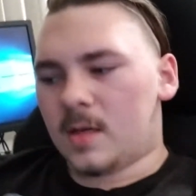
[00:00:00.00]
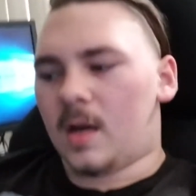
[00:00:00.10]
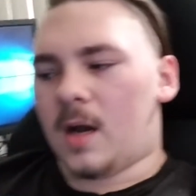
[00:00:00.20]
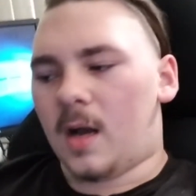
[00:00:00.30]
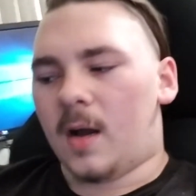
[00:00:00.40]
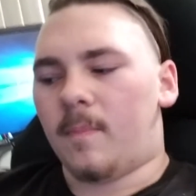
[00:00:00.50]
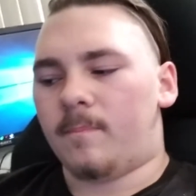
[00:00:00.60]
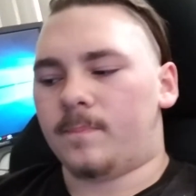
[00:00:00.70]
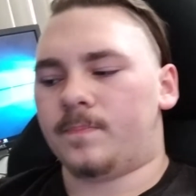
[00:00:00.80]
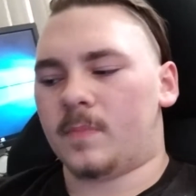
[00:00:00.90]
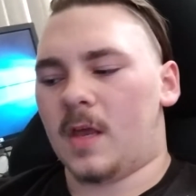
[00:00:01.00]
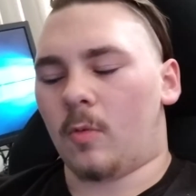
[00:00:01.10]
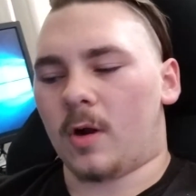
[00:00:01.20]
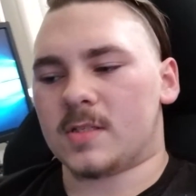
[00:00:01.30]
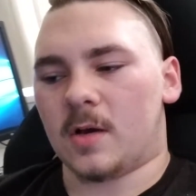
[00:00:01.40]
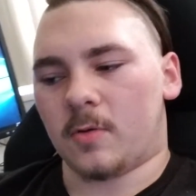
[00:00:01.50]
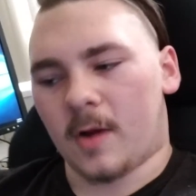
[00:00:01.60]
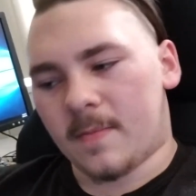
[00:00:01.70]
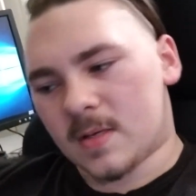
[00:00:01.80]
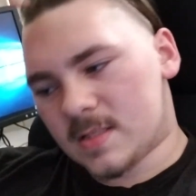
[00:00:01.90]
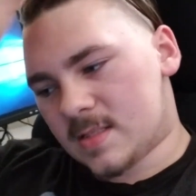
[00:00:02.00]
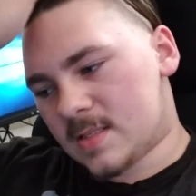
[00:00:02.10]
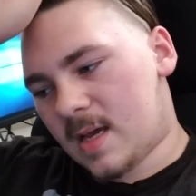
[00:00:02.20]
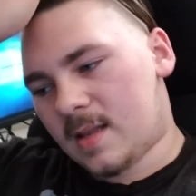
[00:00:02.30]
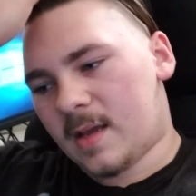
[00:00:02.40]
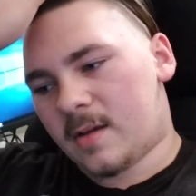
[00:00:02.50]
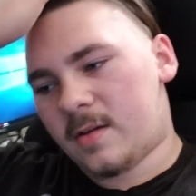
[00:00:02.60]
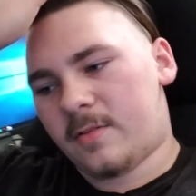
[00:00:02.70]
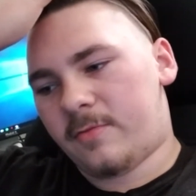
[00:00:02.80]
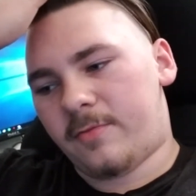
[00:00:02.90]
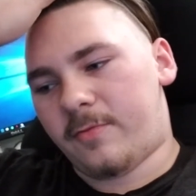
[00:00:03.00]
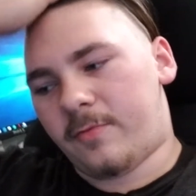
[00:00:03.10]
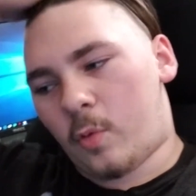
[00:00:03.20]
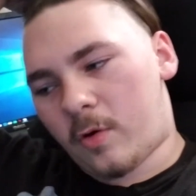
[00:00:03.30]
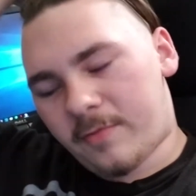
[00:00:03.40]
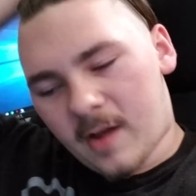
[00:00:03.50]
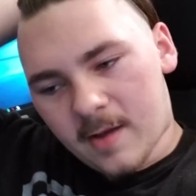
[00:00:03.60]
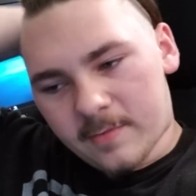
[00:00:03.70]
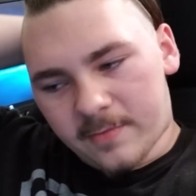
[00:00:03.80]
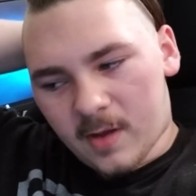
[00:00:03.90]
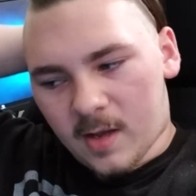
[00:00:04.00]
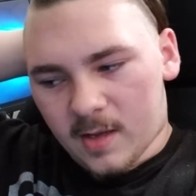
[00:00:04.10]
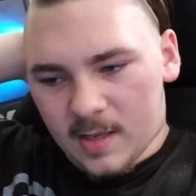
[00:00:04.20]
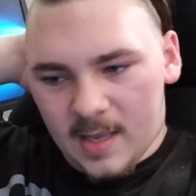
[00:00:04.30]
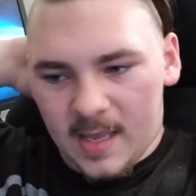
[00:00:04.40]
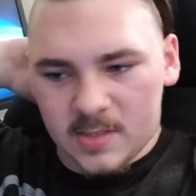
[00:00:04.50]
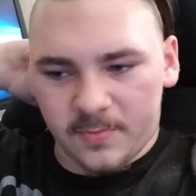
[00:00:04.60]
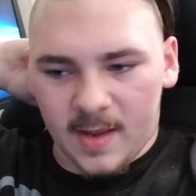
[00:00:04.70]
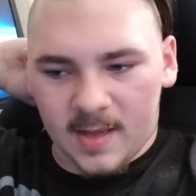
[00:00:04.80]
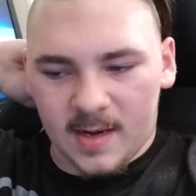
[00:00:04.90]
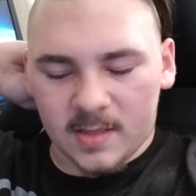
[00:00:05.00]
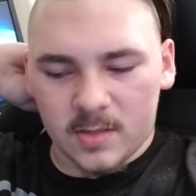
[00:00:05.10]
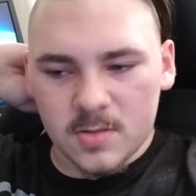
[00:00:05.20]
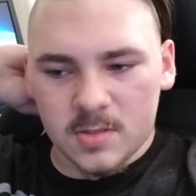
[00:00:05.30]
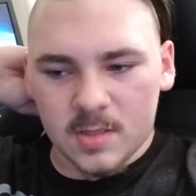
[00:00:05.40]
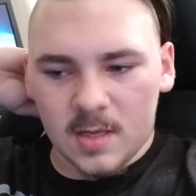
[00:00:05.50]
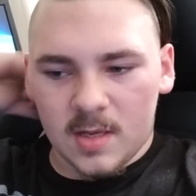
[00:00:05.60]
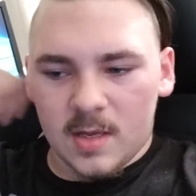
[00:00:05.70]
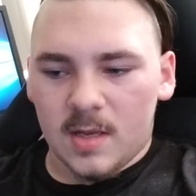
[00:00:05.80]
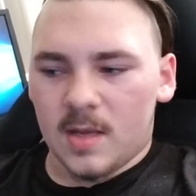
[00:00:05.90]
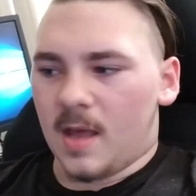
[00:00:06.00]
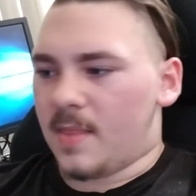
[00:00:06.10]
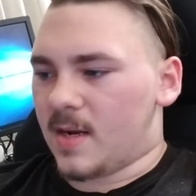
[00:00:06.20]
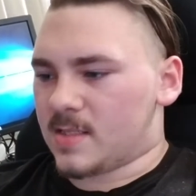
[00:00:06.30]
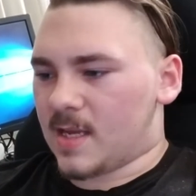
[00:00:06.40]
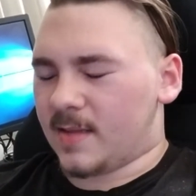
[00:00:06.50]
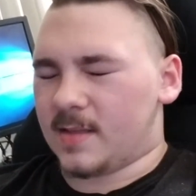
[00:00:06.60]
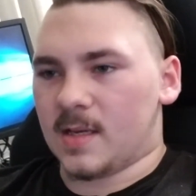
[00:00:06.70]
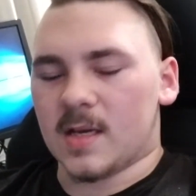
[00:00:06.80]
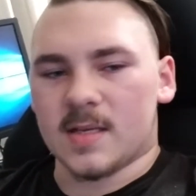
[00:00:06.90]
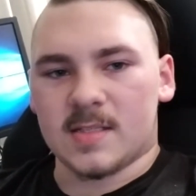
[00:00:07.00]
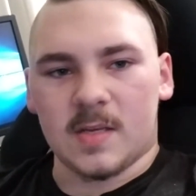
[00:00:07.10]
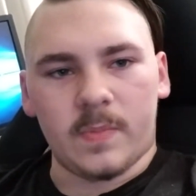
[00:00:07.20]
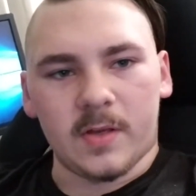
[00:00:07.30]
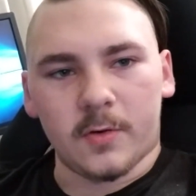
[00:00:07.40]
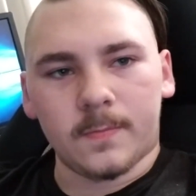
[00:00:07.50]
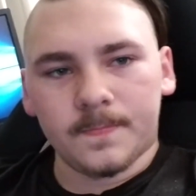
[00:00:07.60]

and it works out great because it's got like 4 or 5 case fan connectors, and then it's got the CPU,